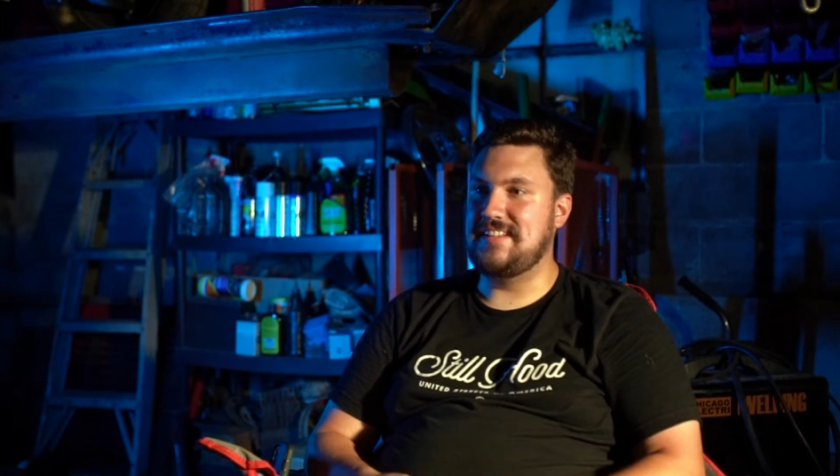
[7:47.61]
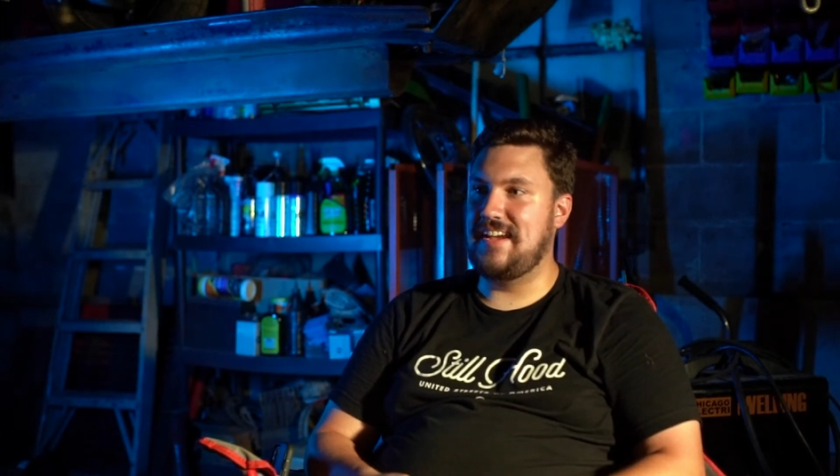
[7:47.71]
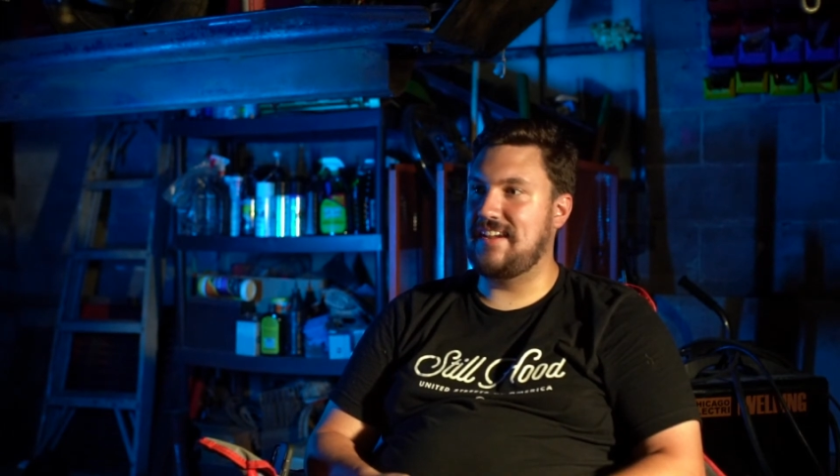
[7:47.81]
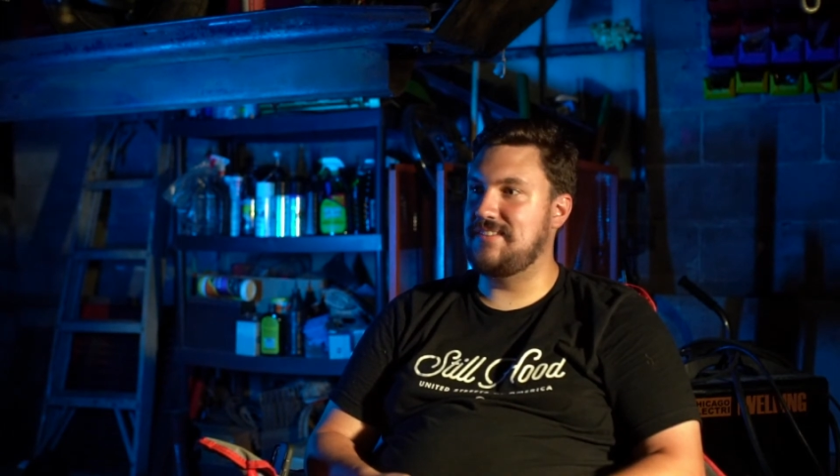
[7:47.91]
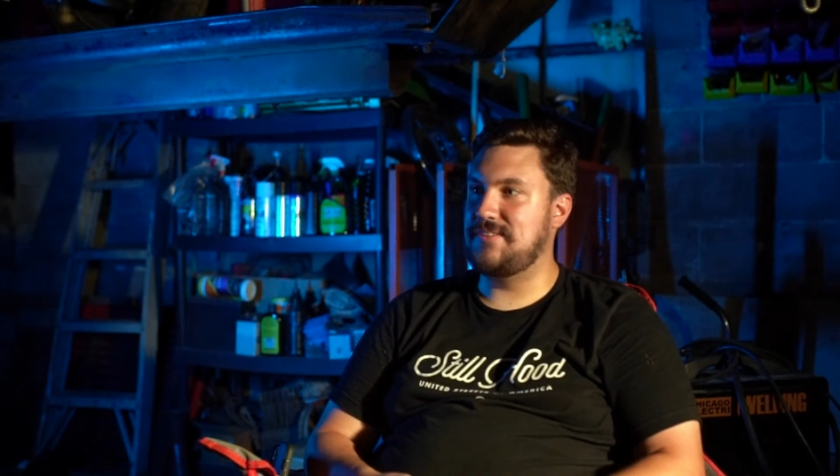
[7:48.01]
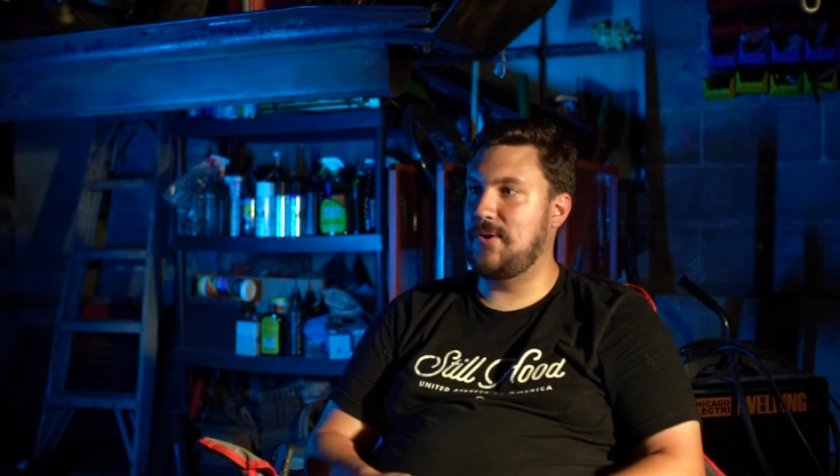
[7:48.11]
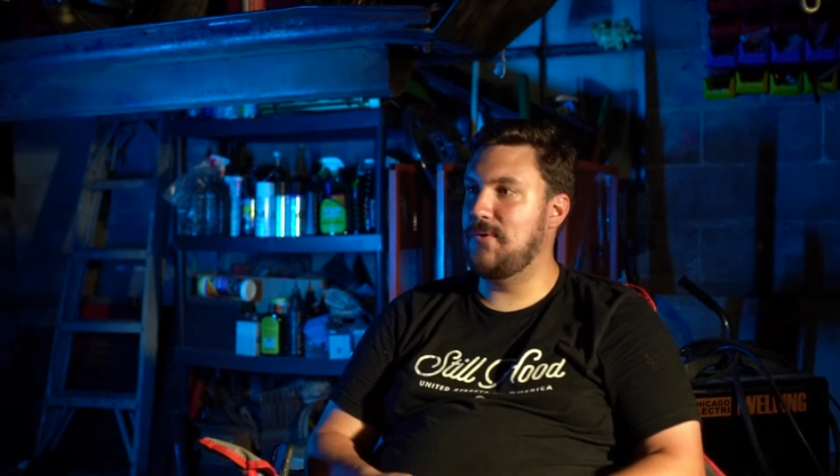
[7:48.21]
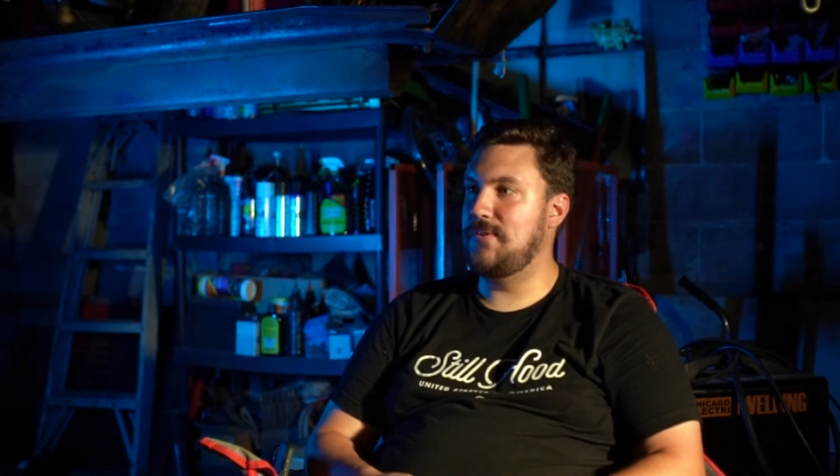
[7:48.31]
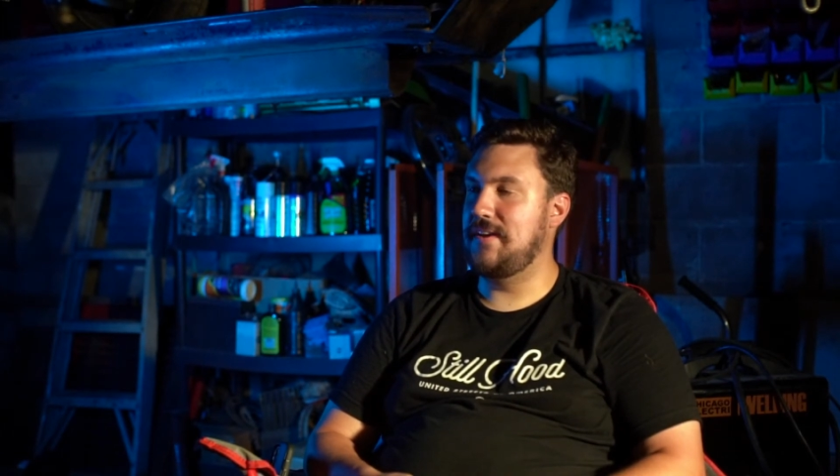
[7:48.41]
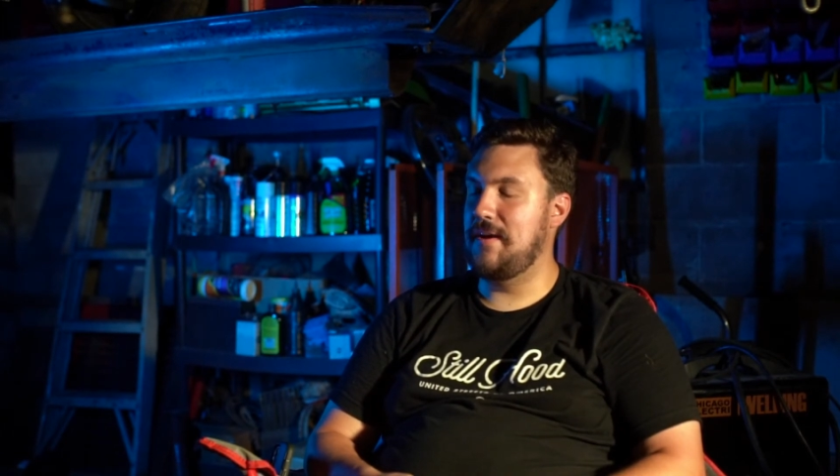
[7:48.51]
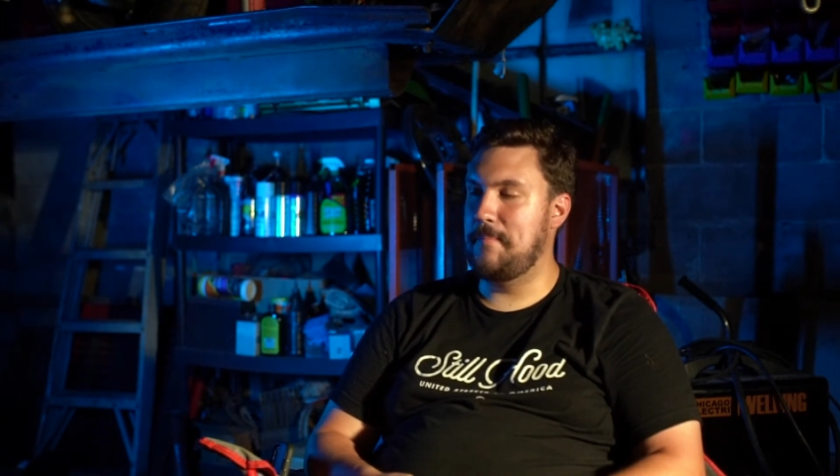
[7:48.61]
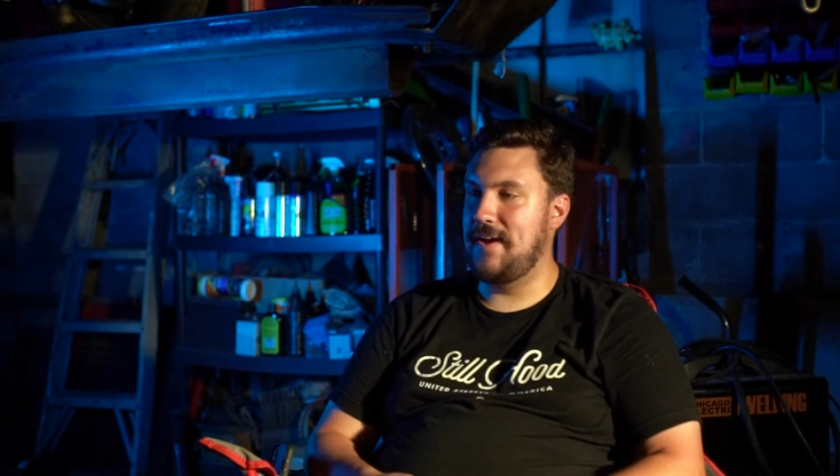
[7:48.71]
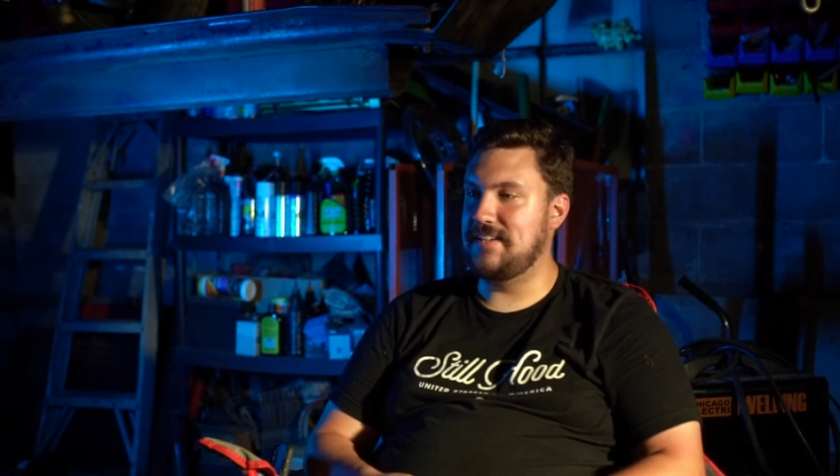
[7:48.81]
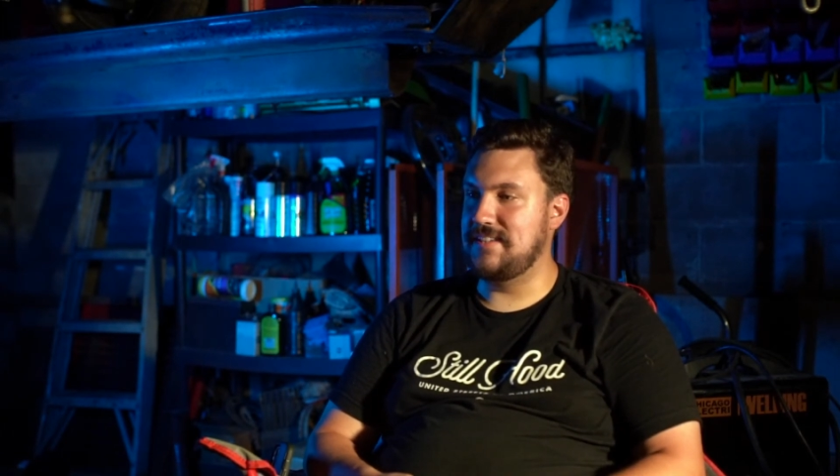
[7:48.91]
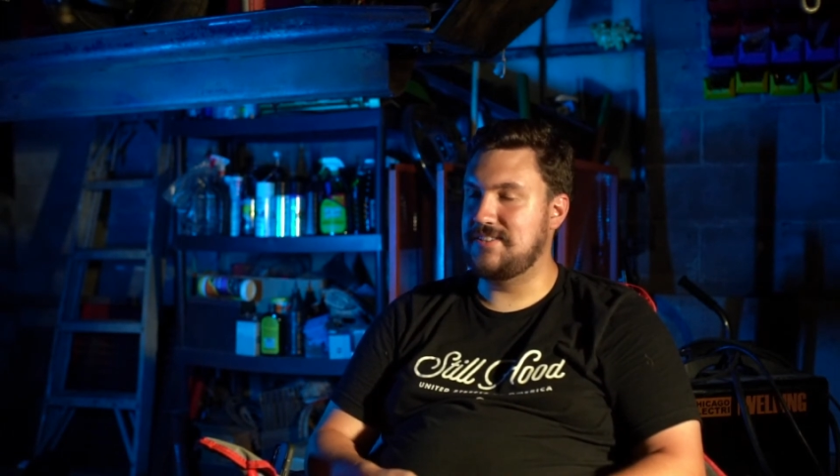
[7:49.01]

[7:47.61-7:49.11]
like totally amazing.